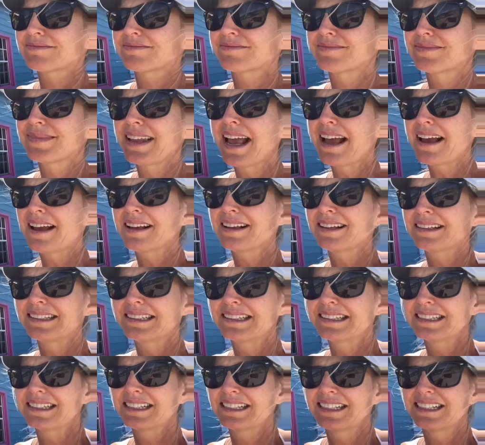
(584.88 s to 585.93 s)

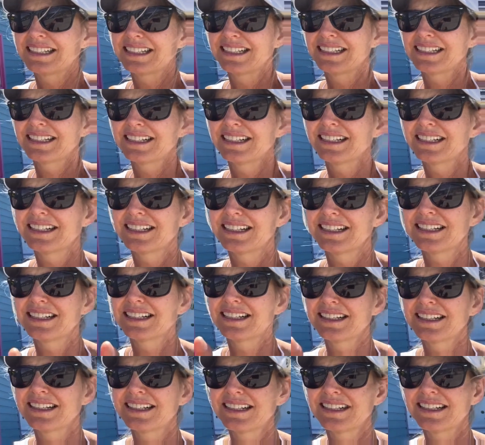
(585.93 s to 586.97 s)

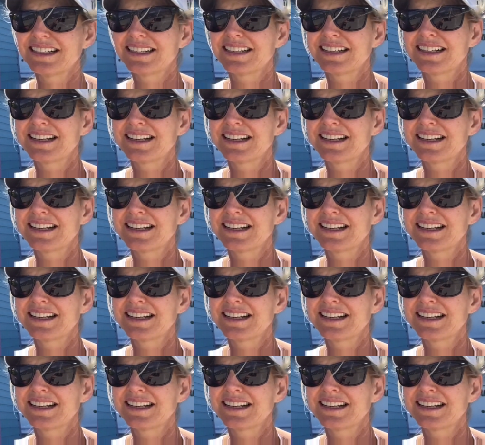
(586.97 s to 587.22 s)
The person shown says nothing.